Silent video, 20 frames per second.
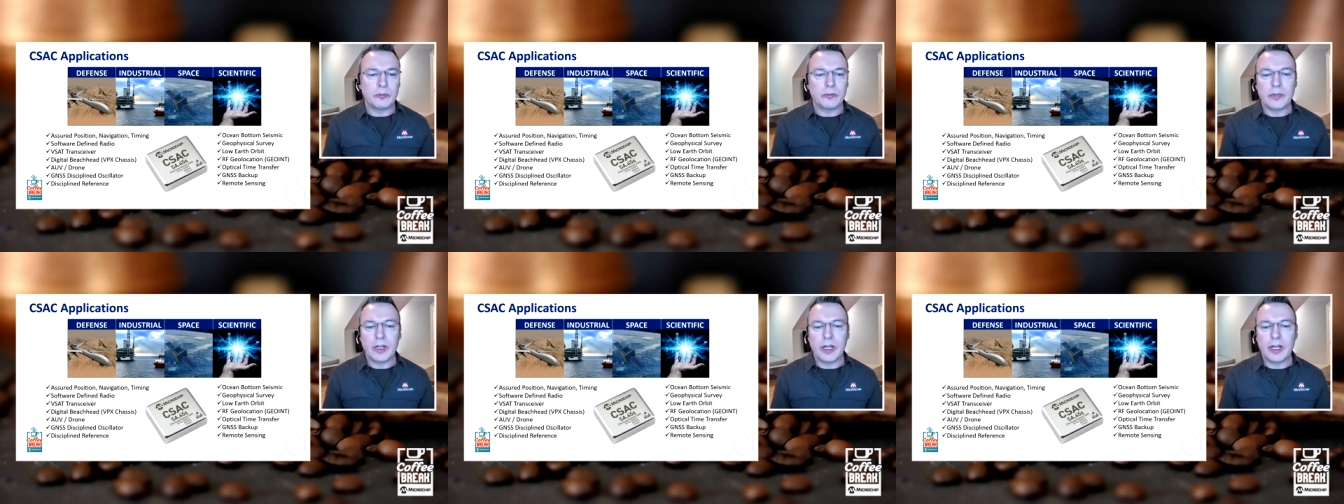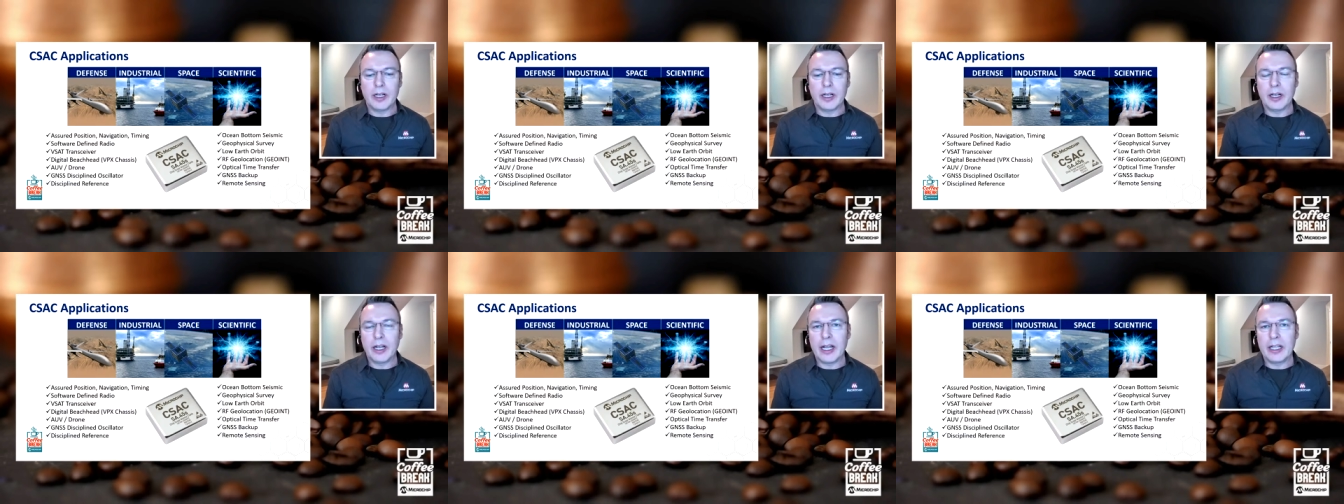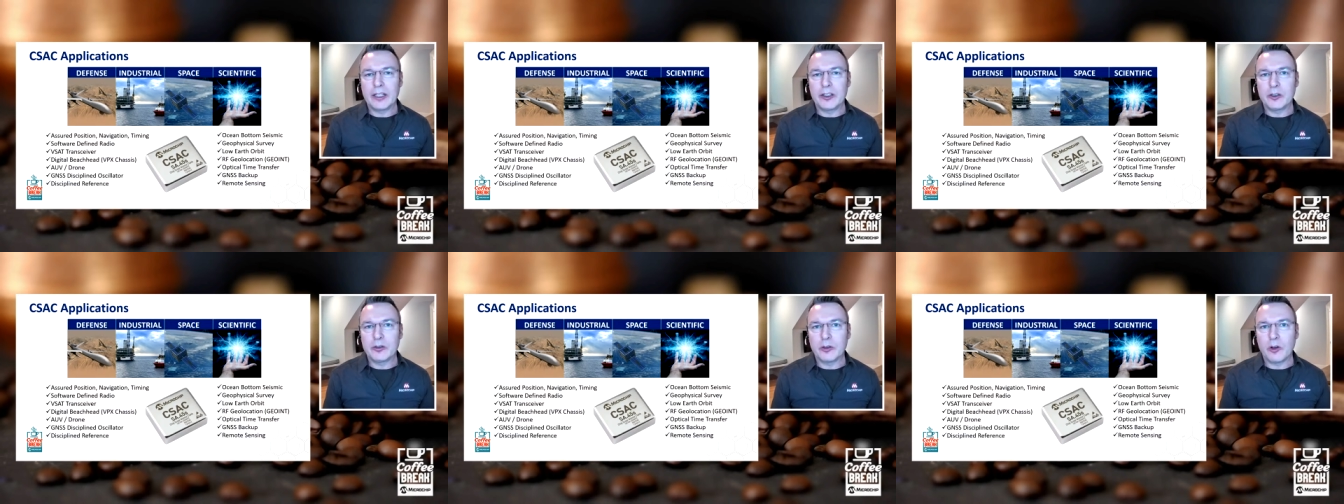uh, and
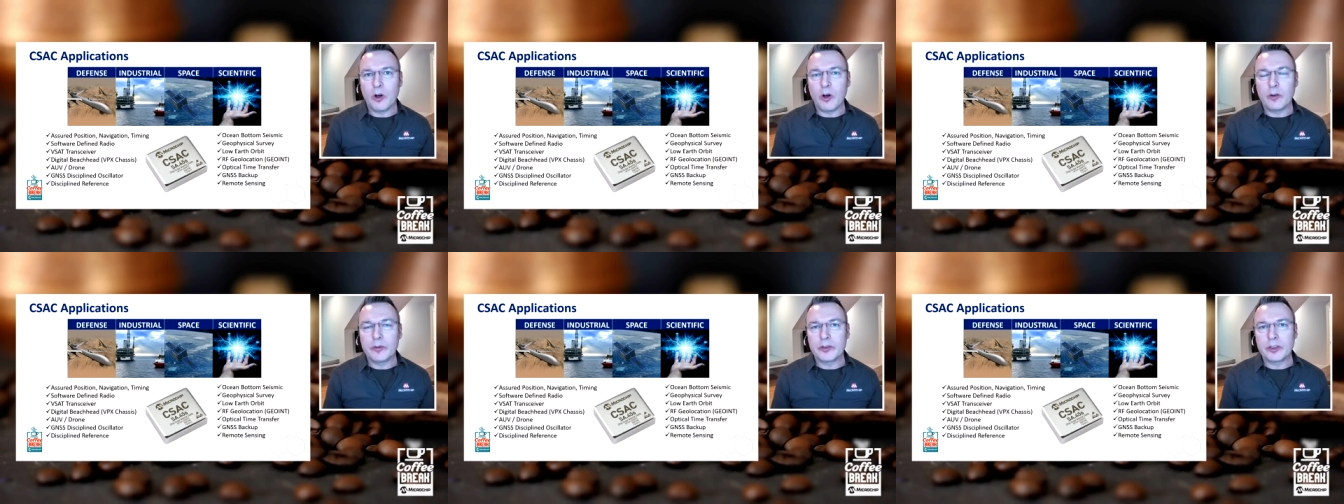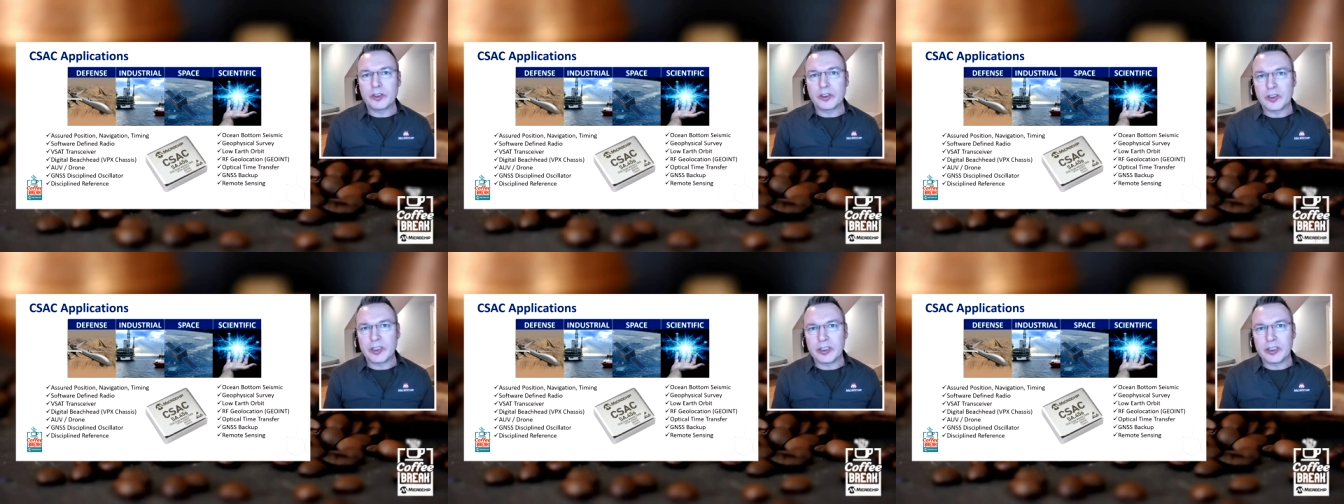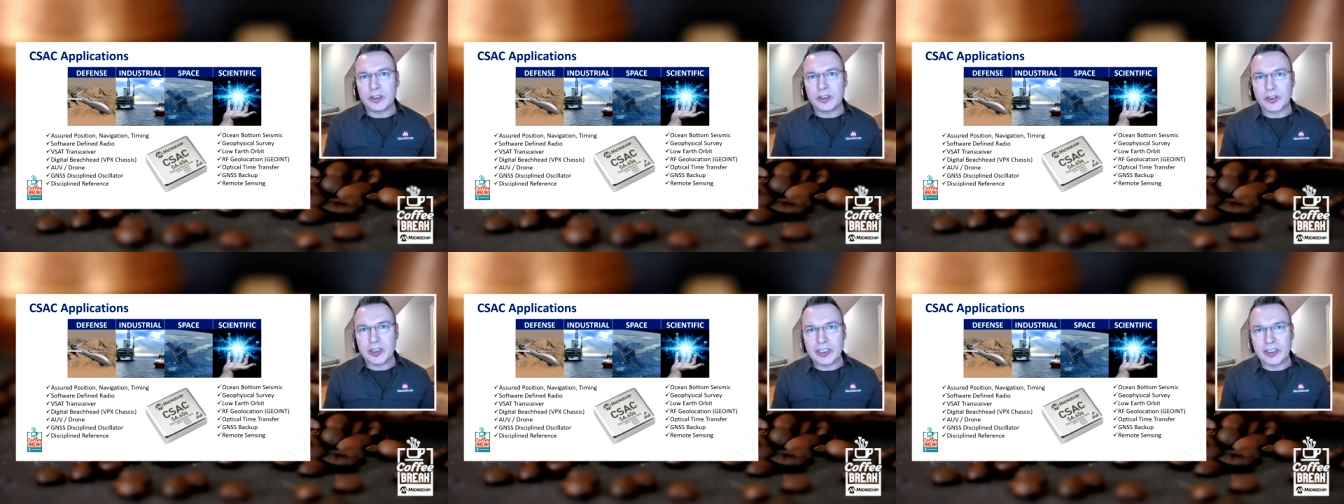you'll often see the
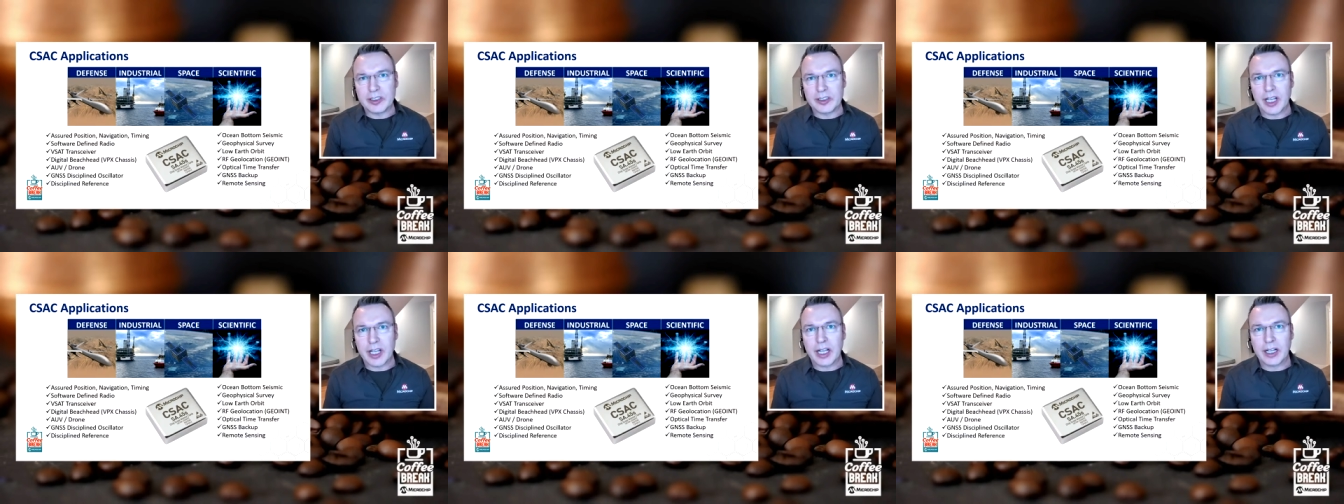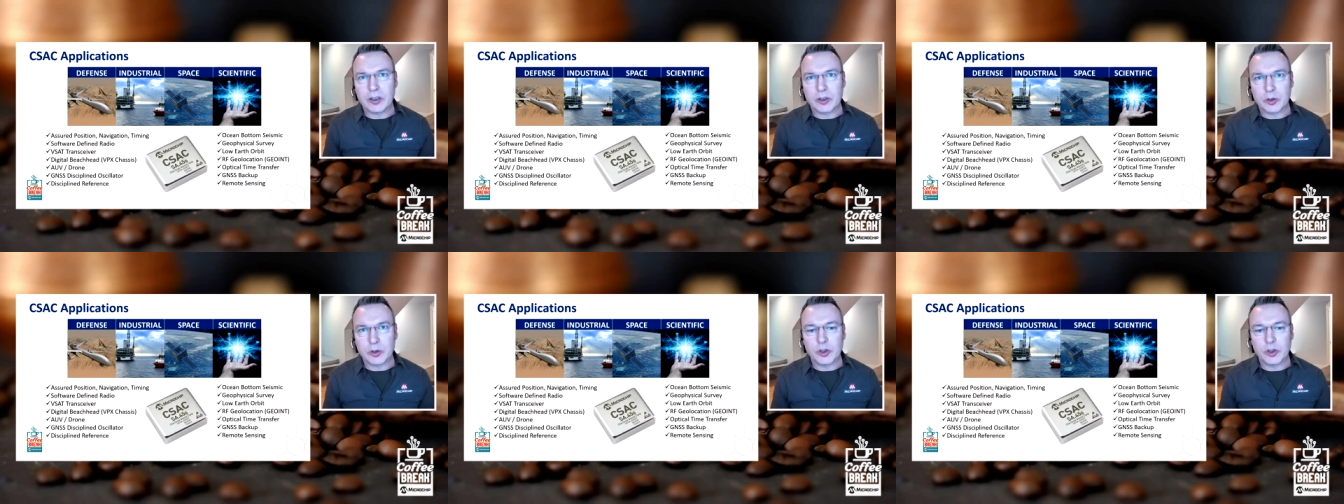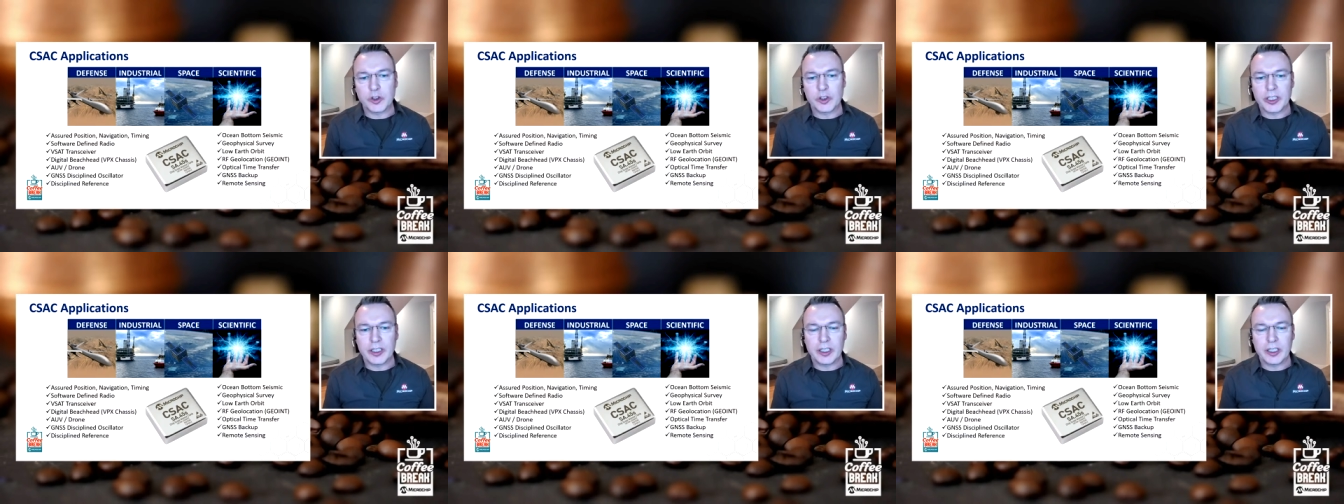CSAC
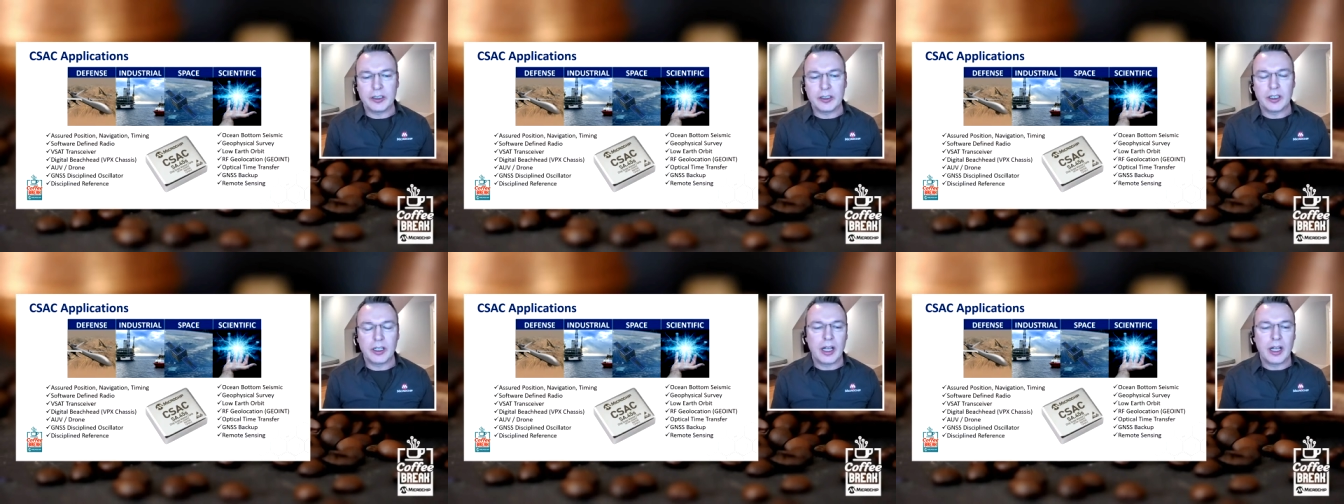associated